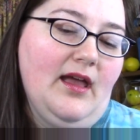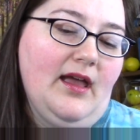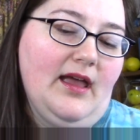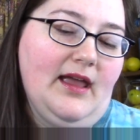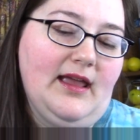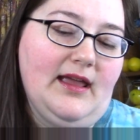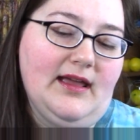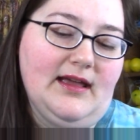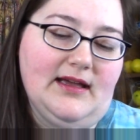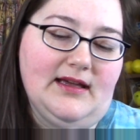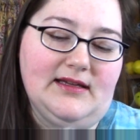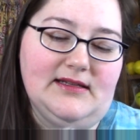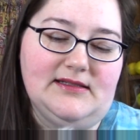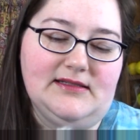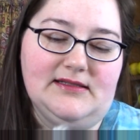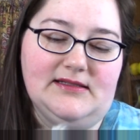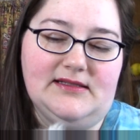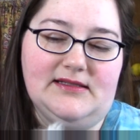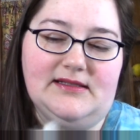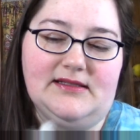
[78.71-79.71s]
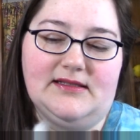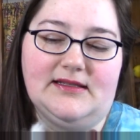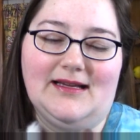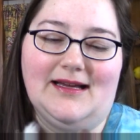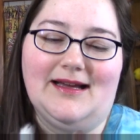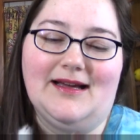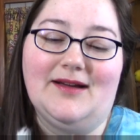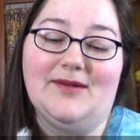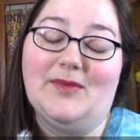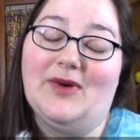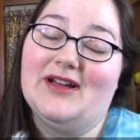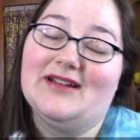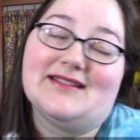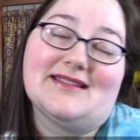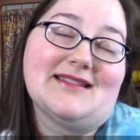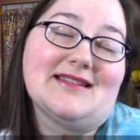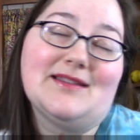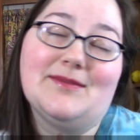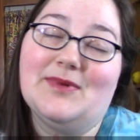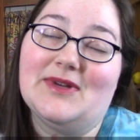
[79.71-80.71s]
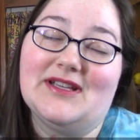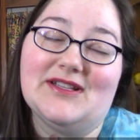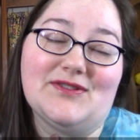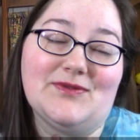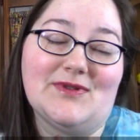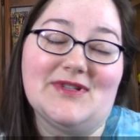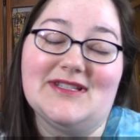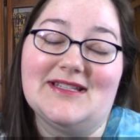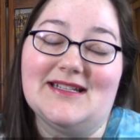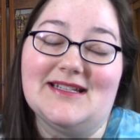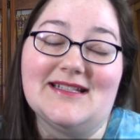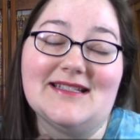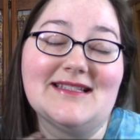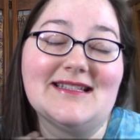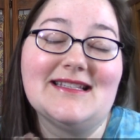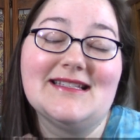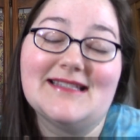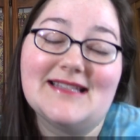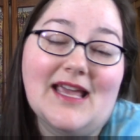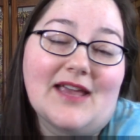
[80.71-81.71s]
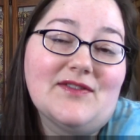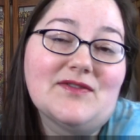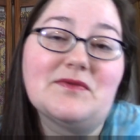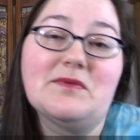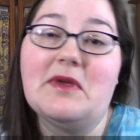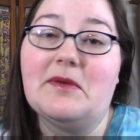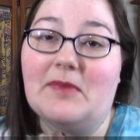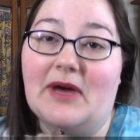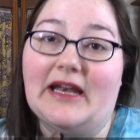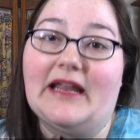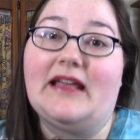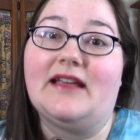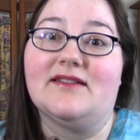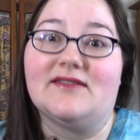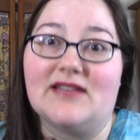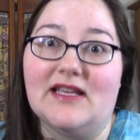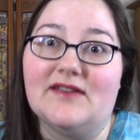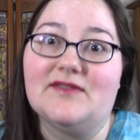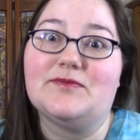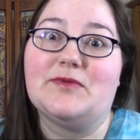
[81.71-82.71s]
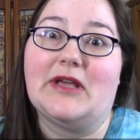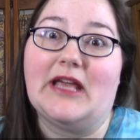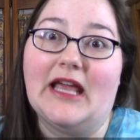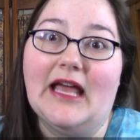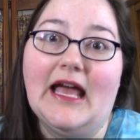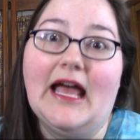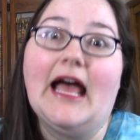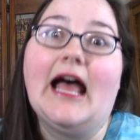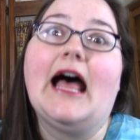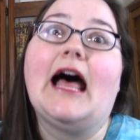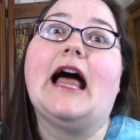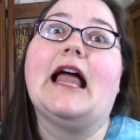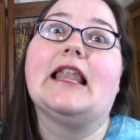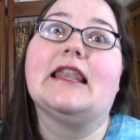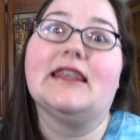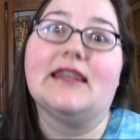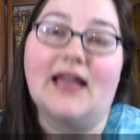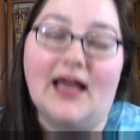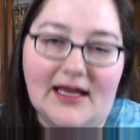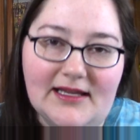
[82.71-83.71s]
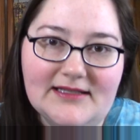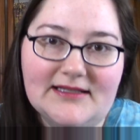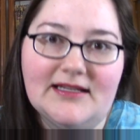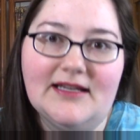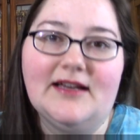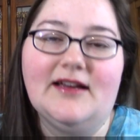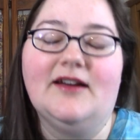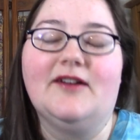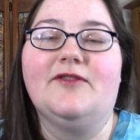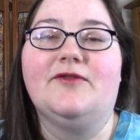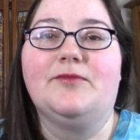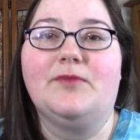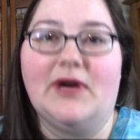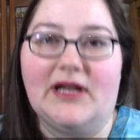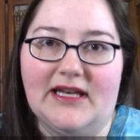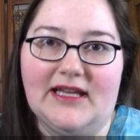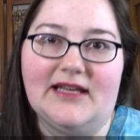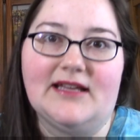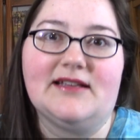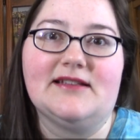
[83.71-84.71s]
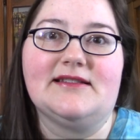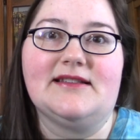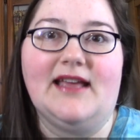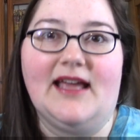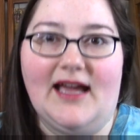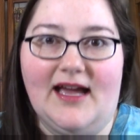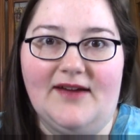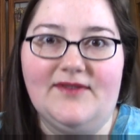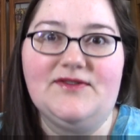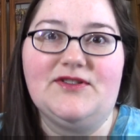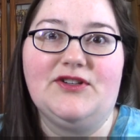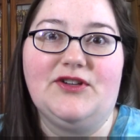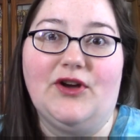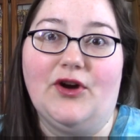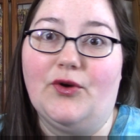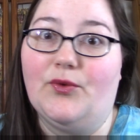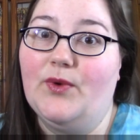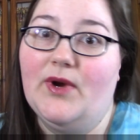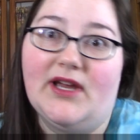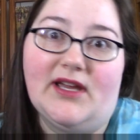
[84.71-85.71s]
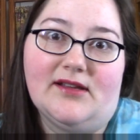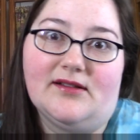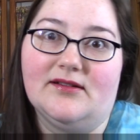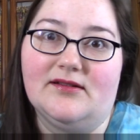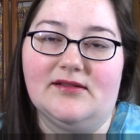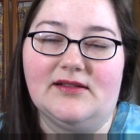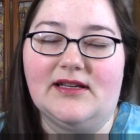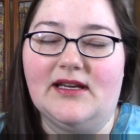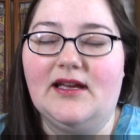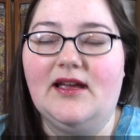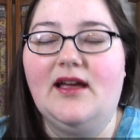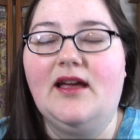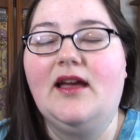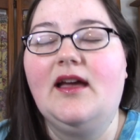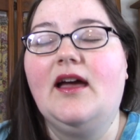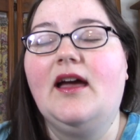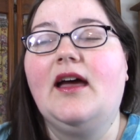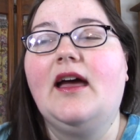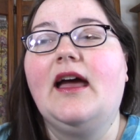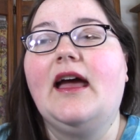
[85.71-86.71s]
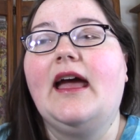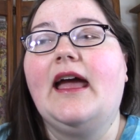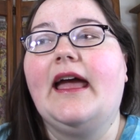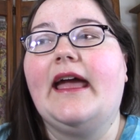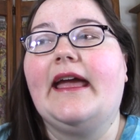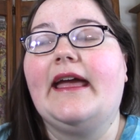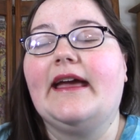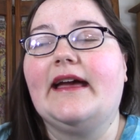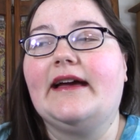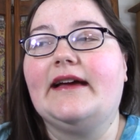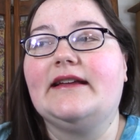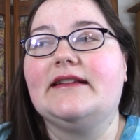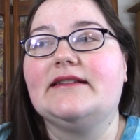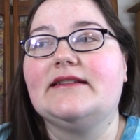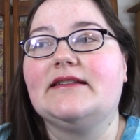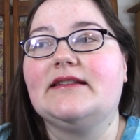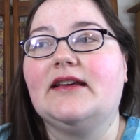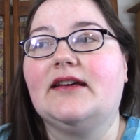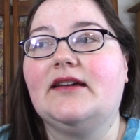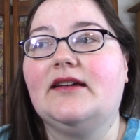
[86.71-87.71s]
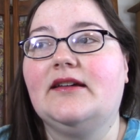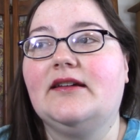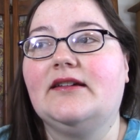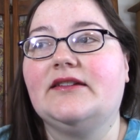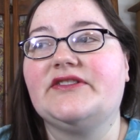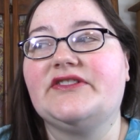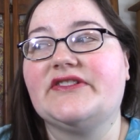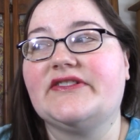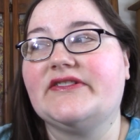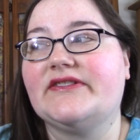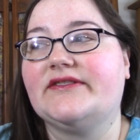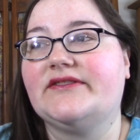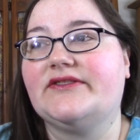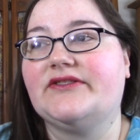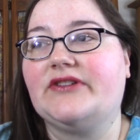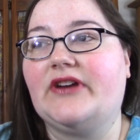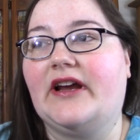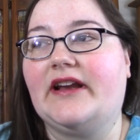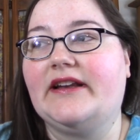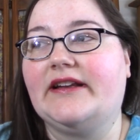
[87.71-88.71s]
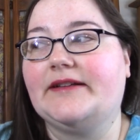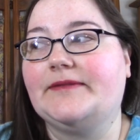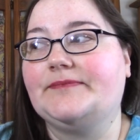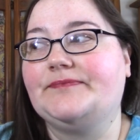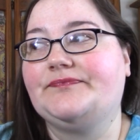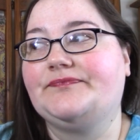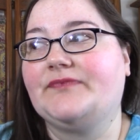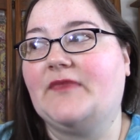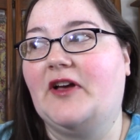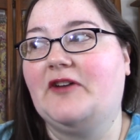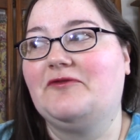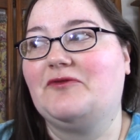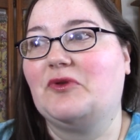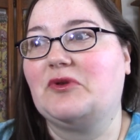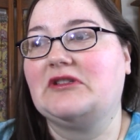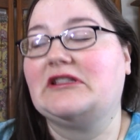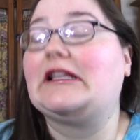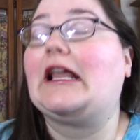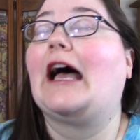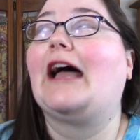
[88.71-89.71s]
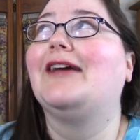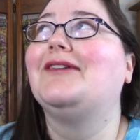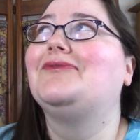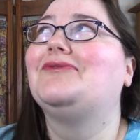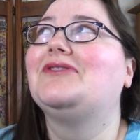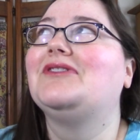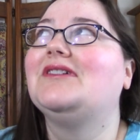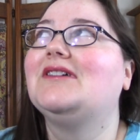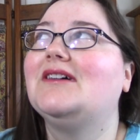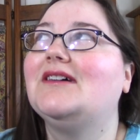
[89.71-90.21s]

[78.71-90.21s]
and um, honestly the biggest reason is it saves me money it saves me a lot of money because they have to go regularly and just trying to afford life.